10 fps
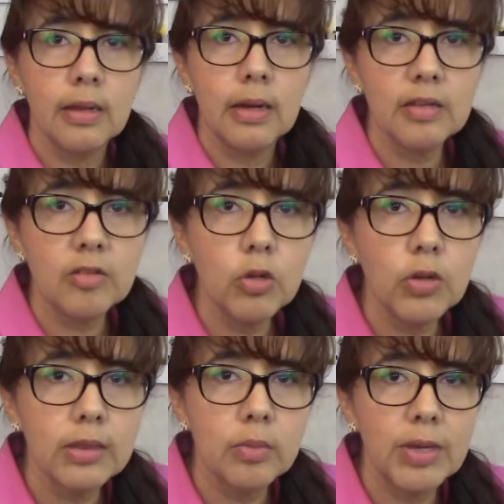Let's look
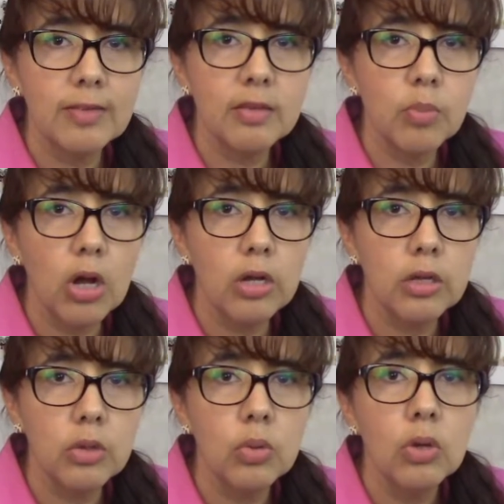at the basic
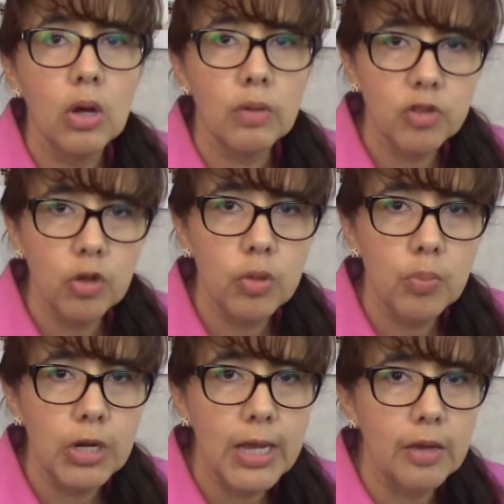molecule of sodium
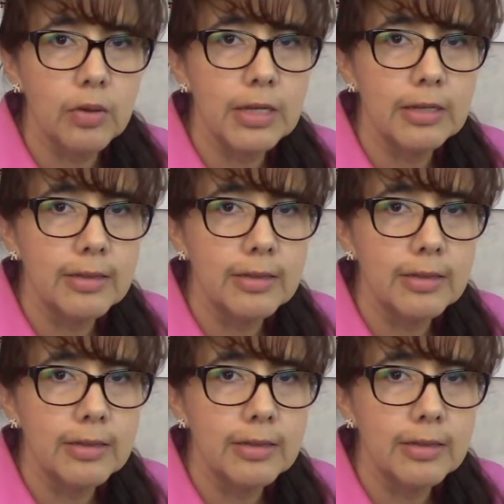polyacrylate.